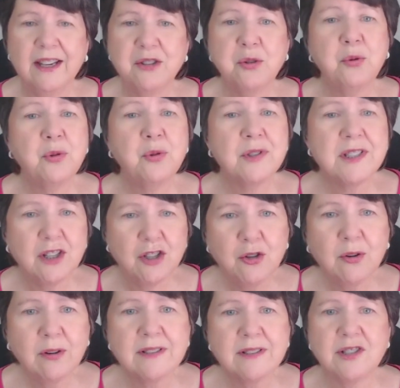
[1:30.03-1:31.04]
Tools that
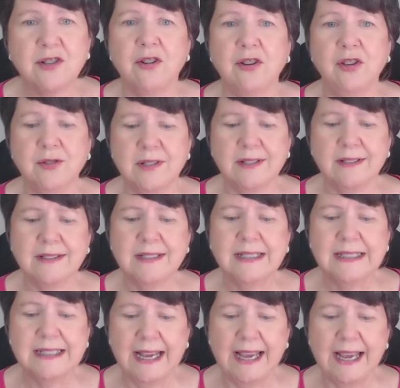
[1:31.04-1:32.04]
you can start using
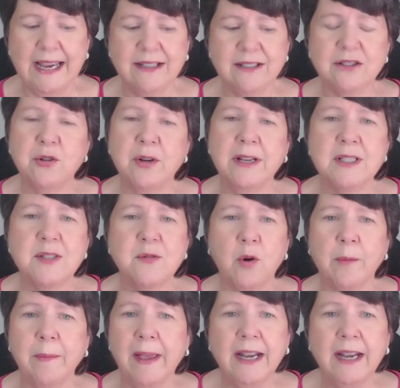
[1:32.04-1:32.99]
today to transform